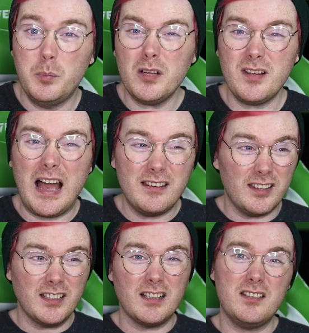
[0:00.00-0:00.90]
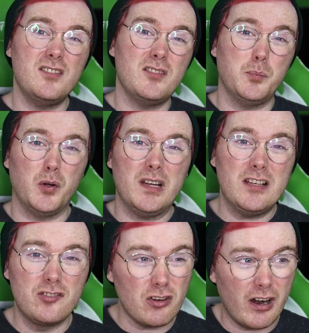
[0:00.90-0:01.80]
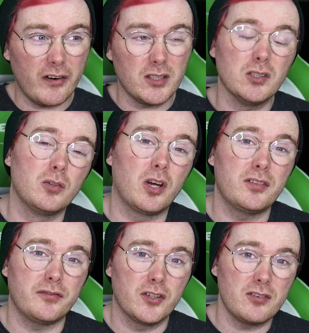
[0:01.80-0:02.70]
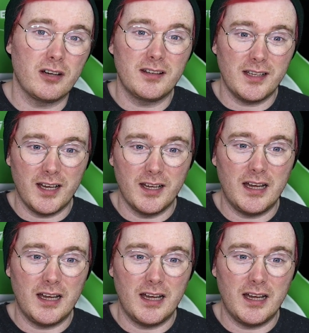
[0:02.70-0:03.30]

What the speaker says: But I think that this is a pretty generic loadout for Dorinthea.